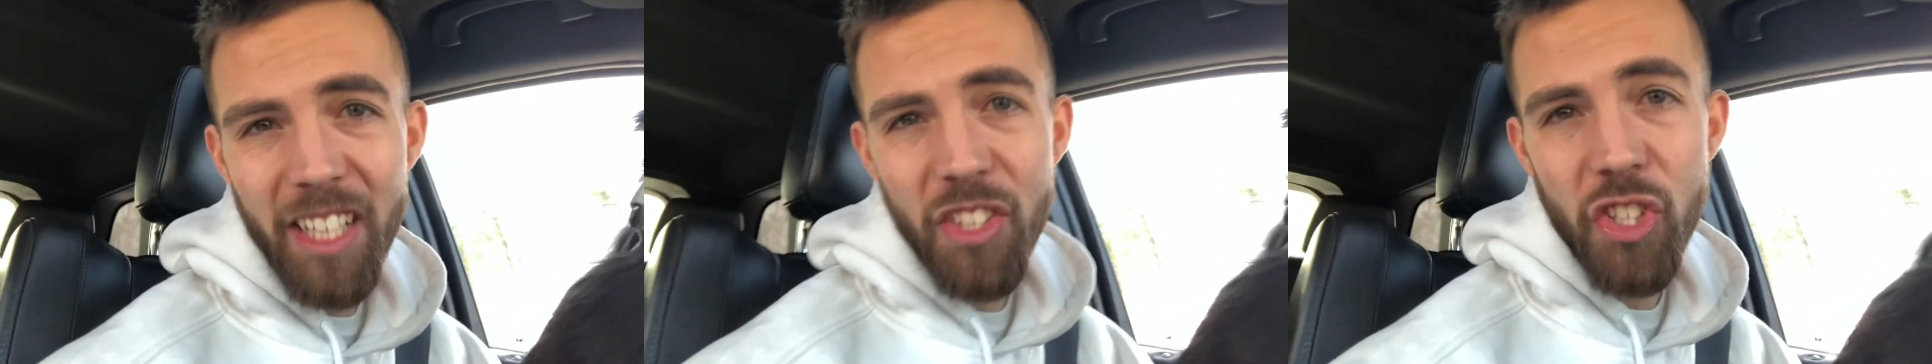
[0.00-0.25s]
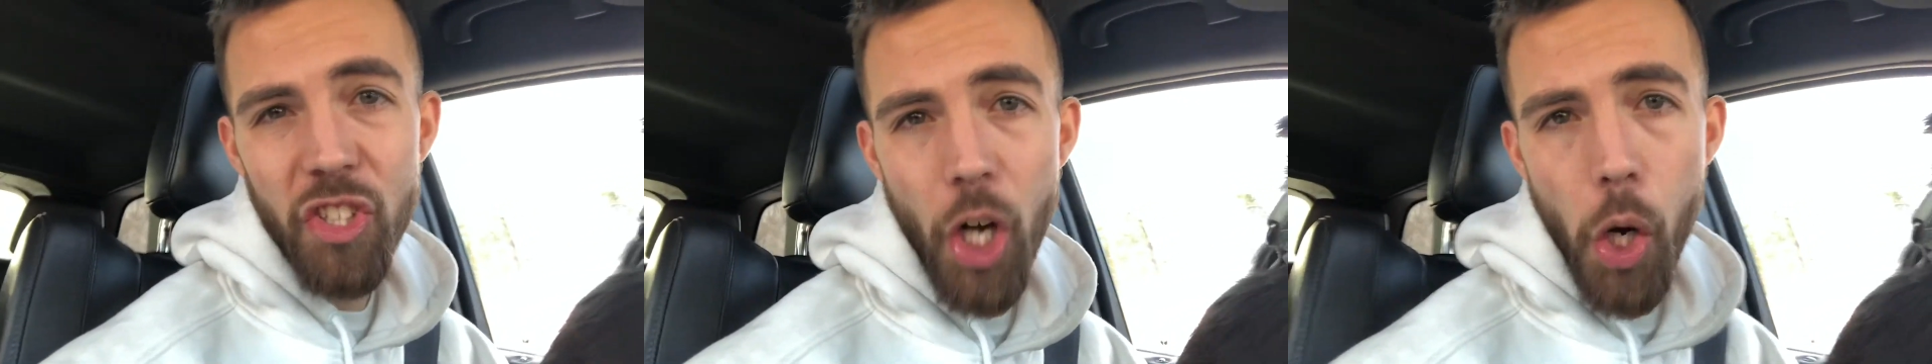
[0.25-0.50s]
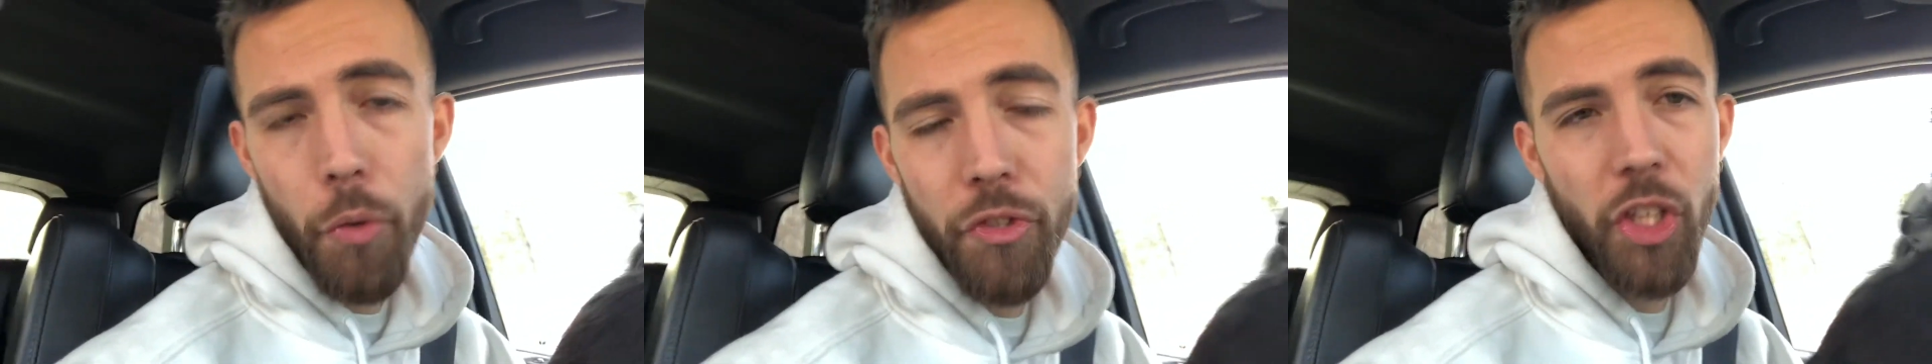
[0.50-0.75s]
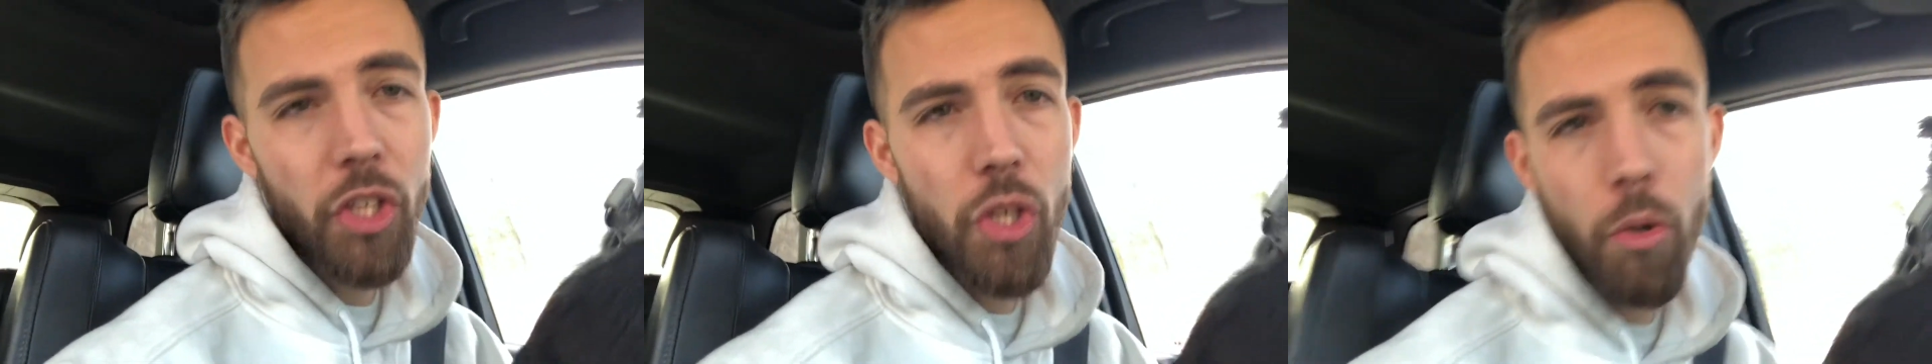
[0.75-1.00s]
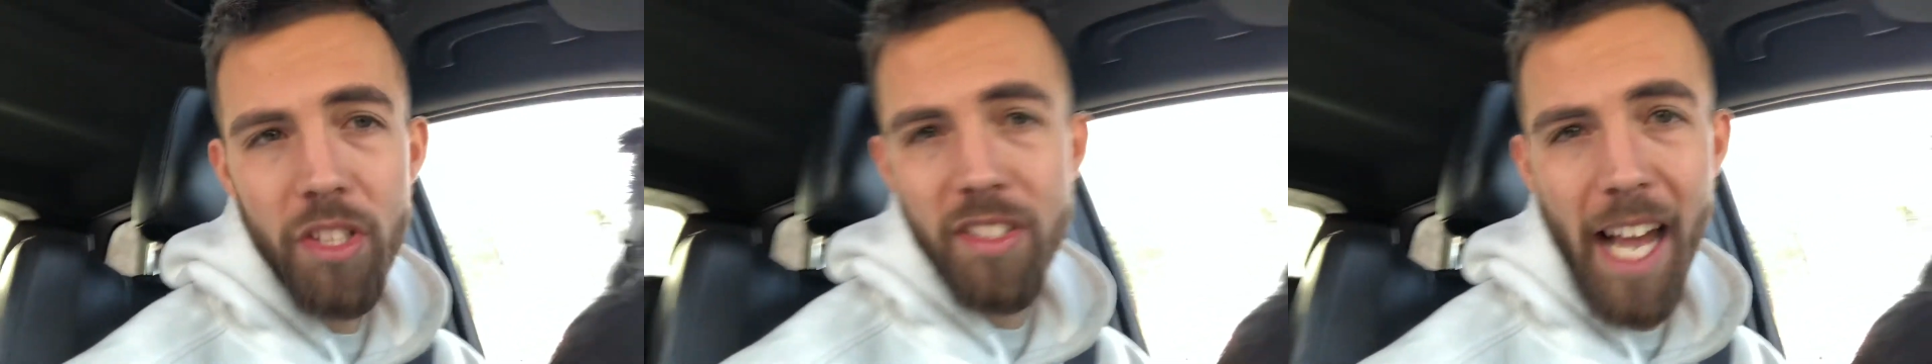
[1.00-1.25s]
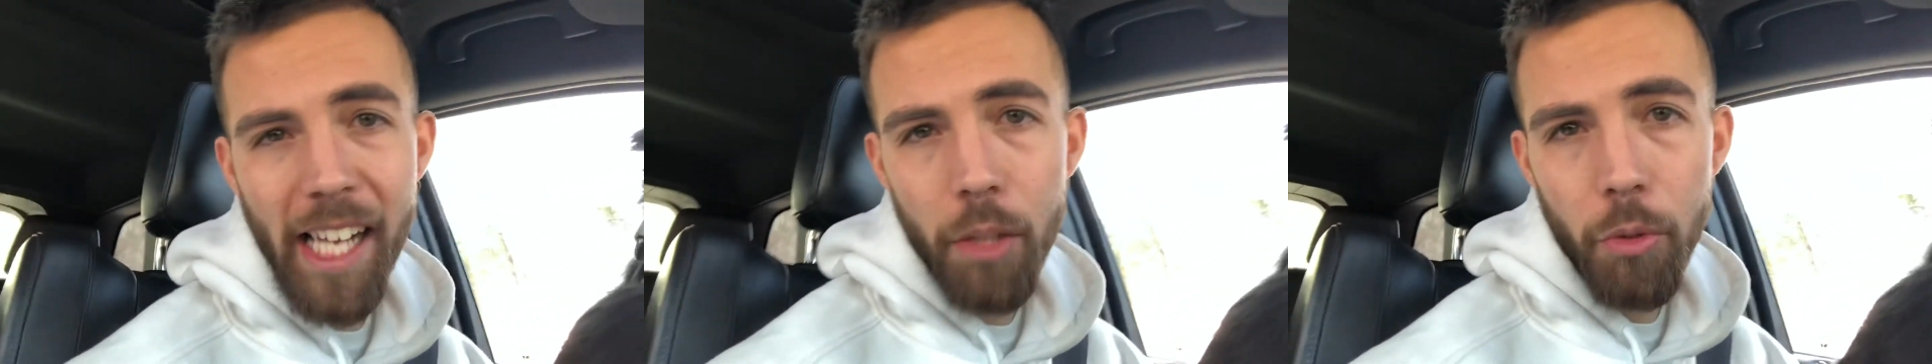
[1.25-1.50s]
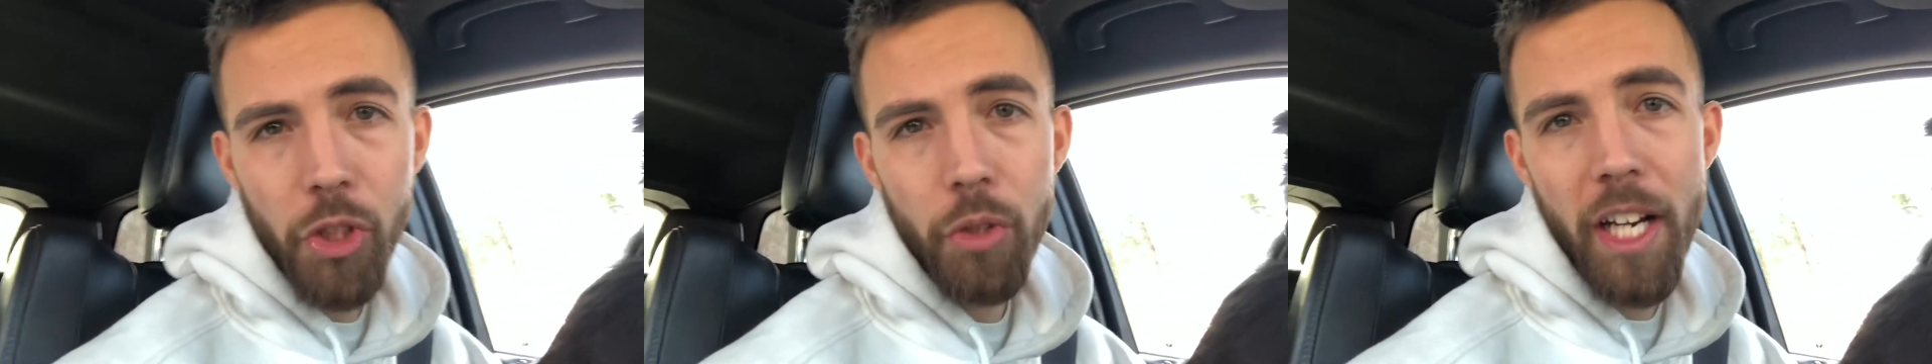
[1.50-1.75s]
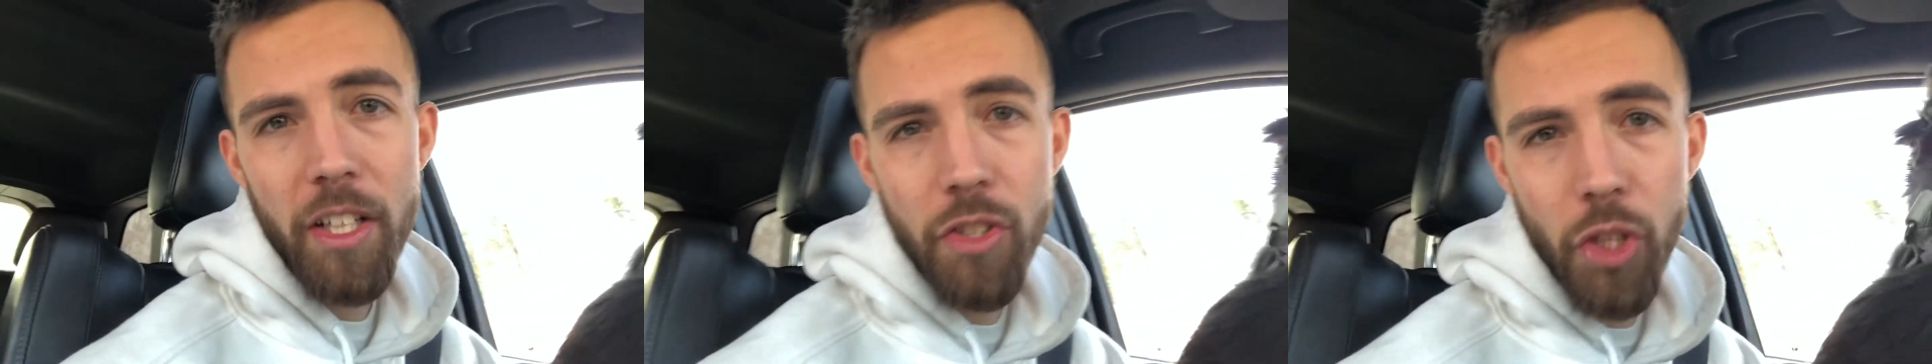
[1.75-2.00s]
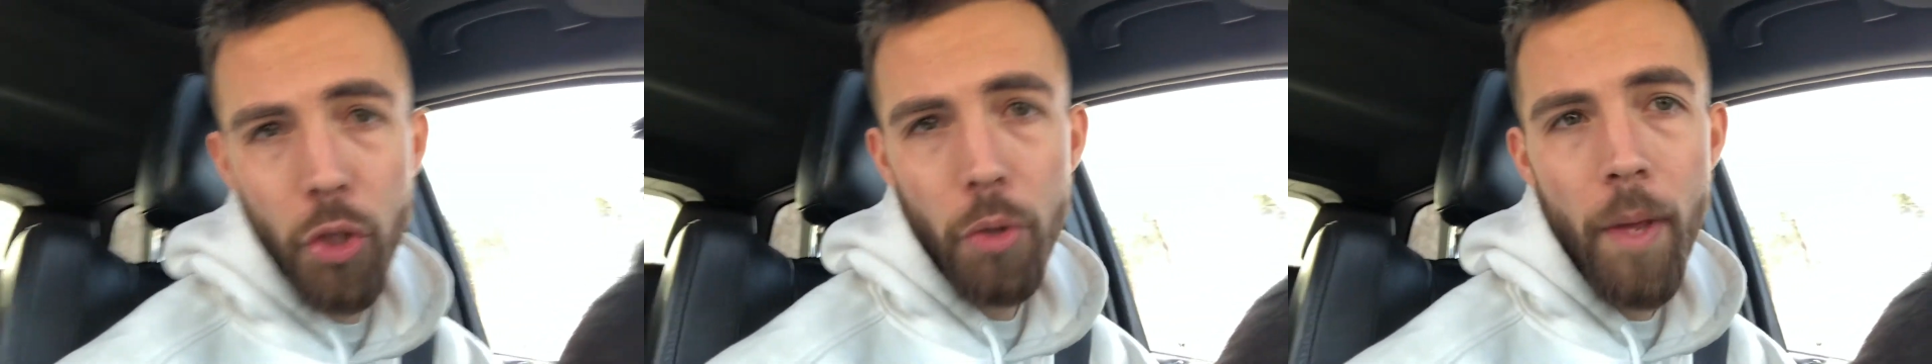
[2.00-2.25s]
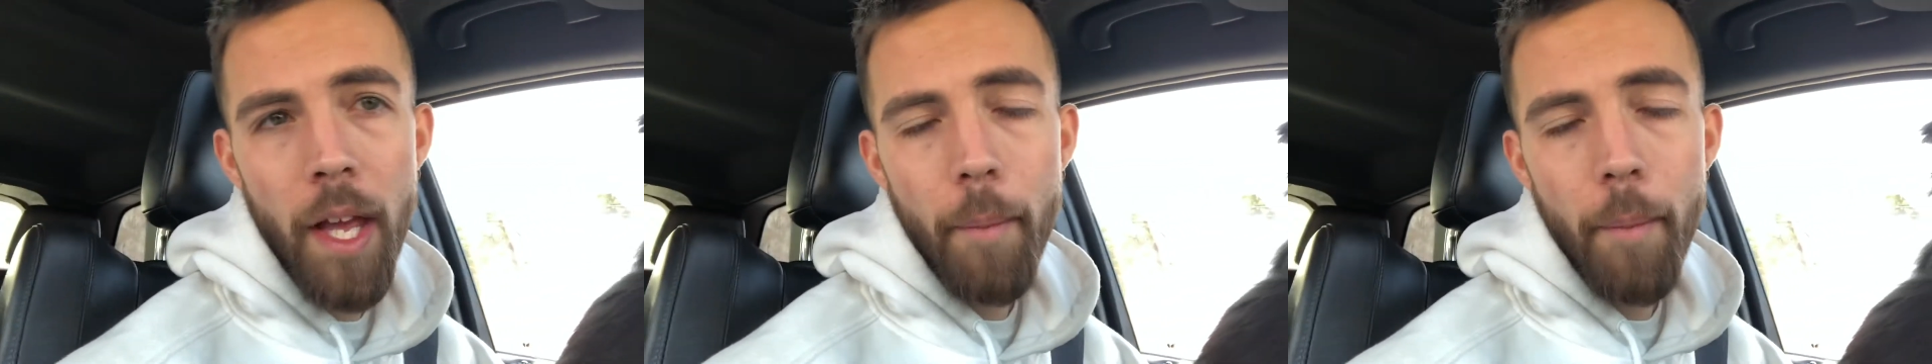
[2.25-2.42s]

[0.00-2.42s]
in stone so you know exactly what you got to do.